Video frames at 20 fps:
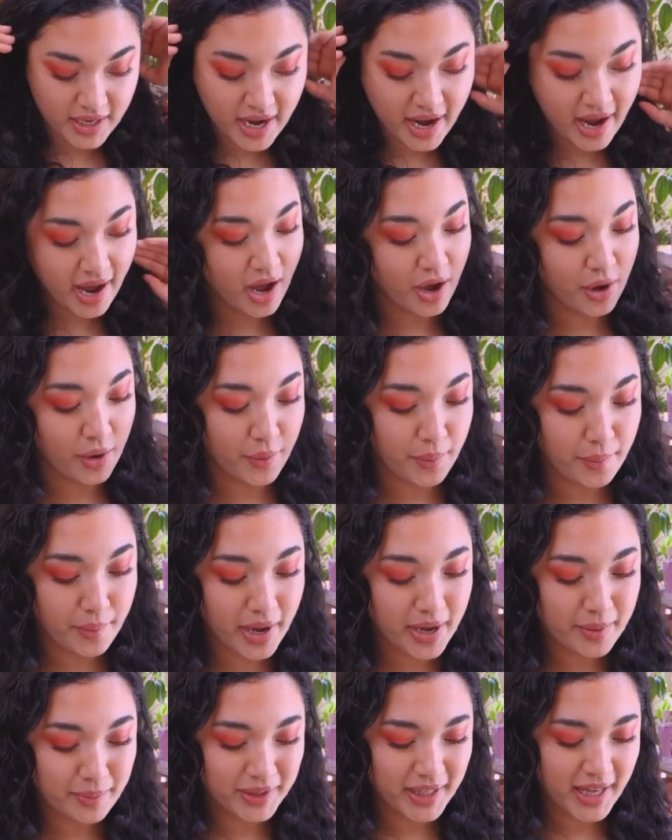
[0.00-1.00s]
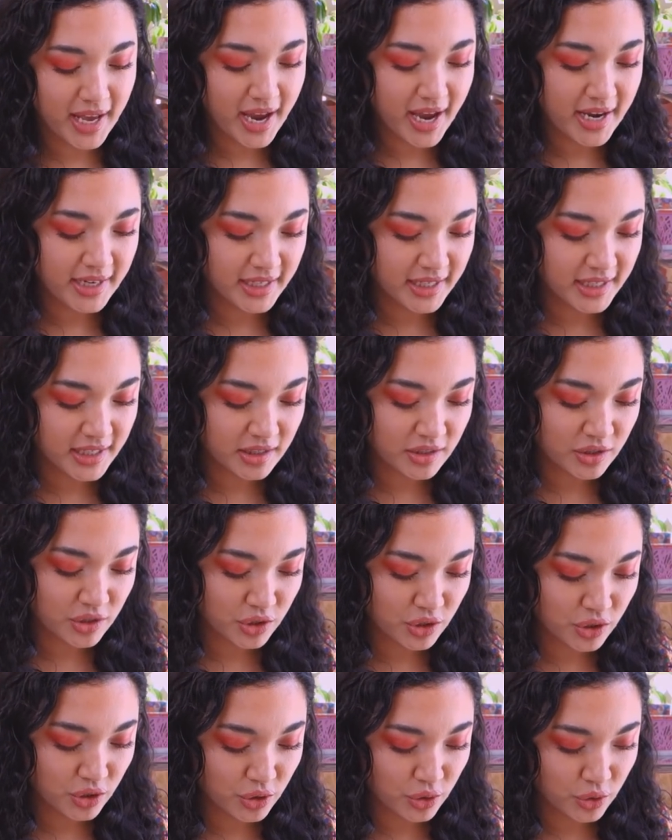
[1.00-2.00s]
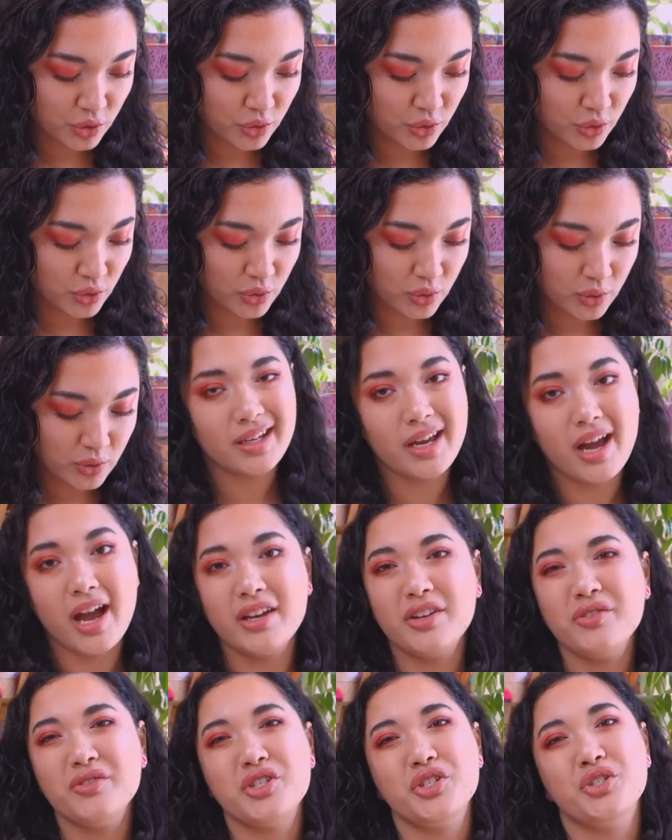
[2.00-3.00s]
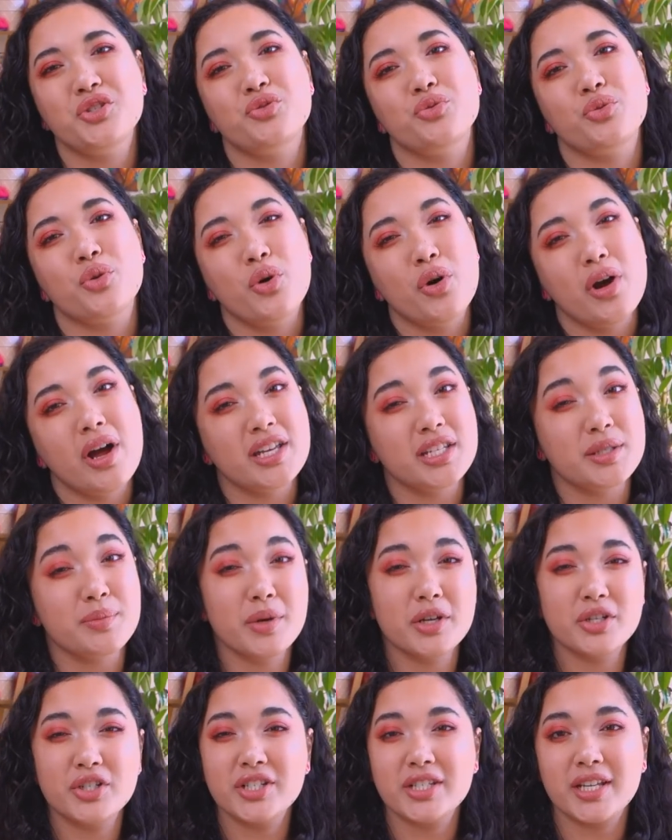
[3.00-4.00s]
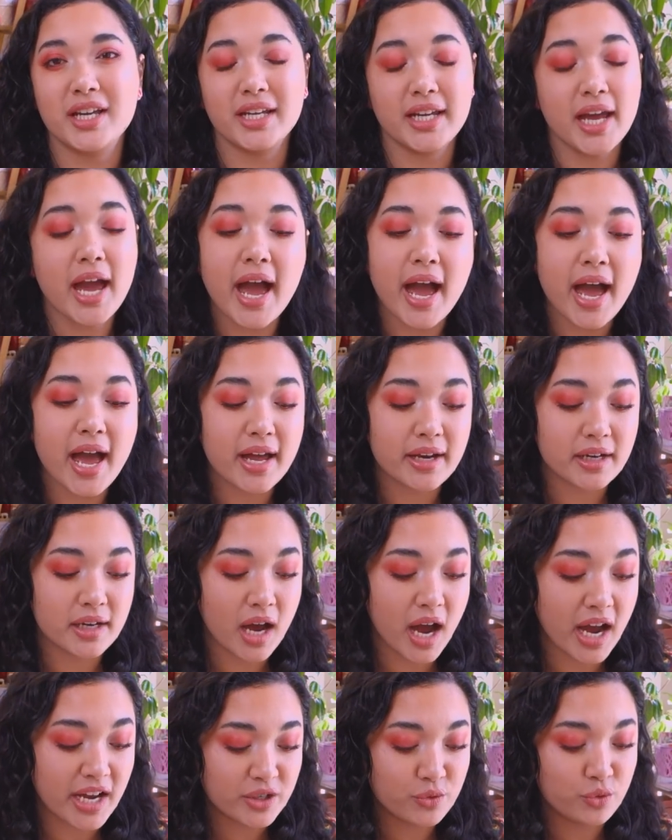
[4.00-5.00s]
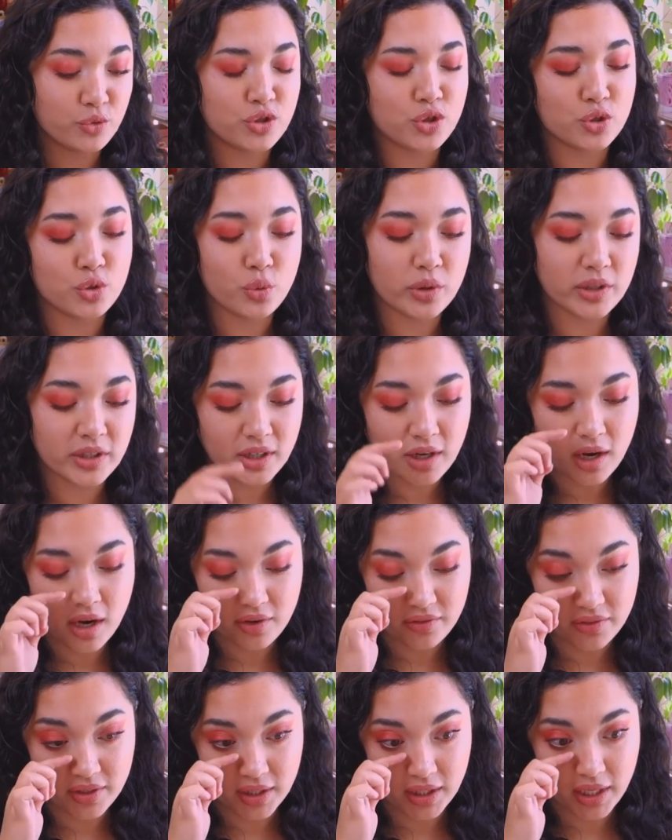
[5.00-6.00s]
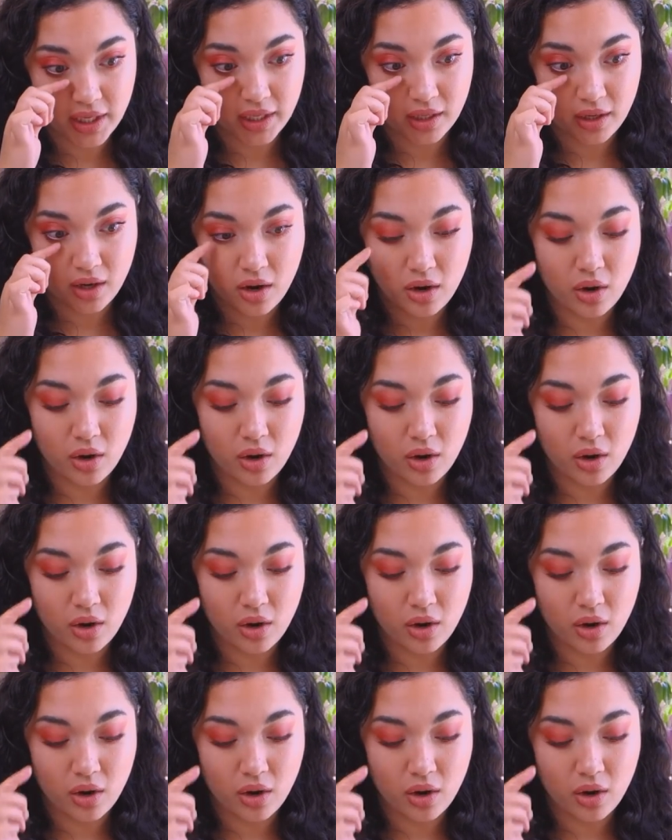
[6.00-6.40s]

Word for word: Now, my plan is to kind of just draw as much as I can. I do want to cover a